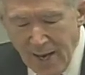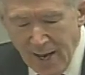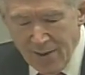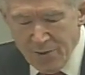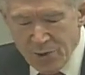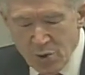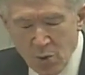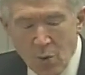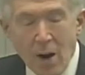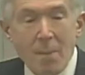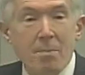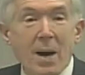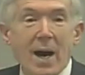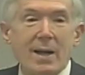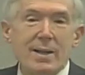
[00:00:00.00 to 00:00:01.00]
And through our
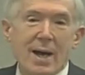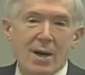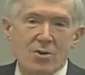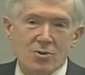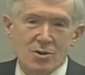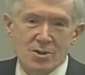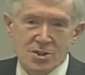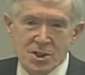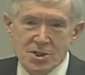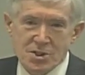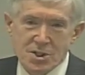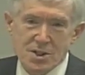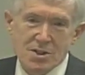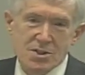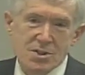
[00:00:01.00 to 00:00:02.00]
bilateral
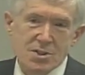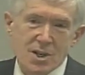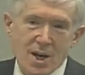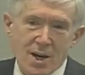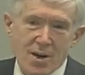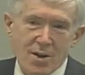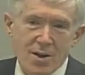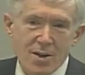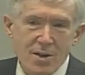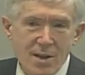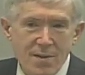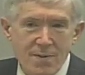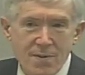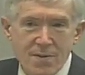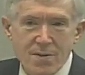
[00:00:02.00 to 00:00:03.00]
assistance
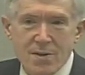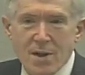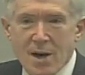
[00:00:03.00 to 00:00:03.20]
in